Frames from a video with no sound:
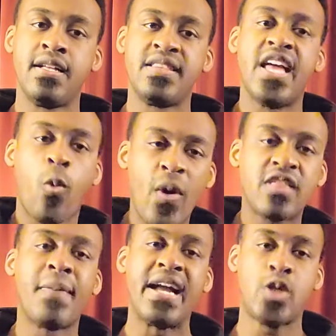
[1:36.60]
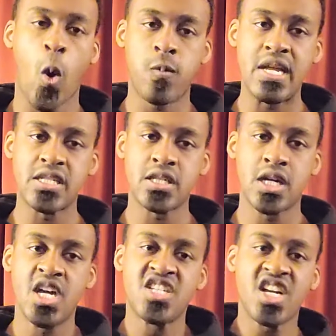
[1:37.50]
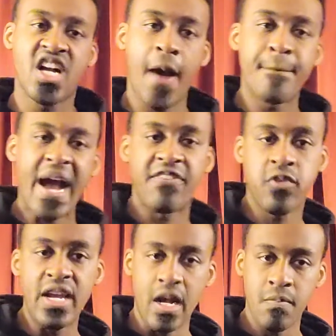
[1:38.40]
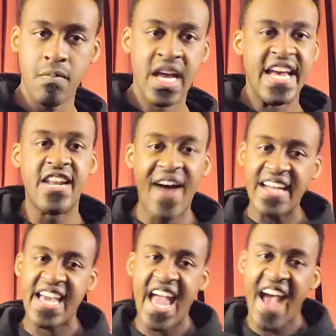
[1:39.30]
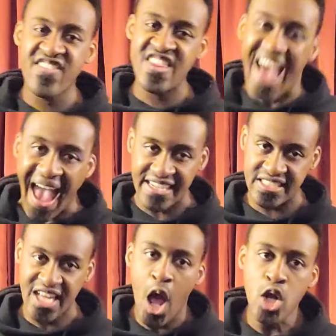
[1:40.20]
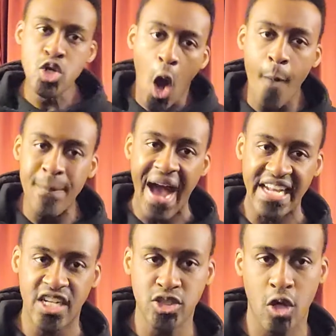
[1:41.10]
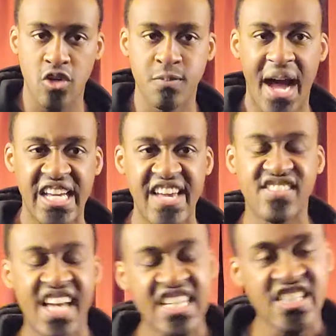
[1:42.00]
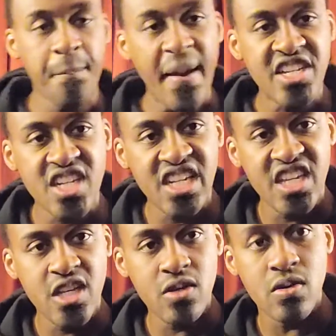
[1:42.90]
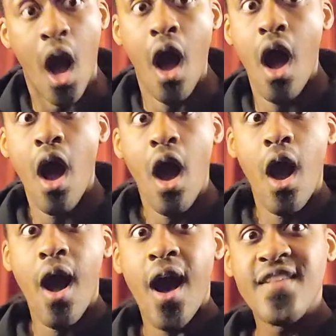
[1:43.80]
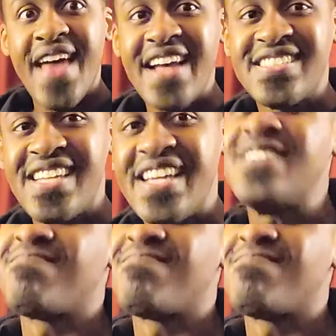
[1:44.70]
that with my dopeness should come my freedom. And if I can't have that, nobody deserves my gifts, especially you. That's it.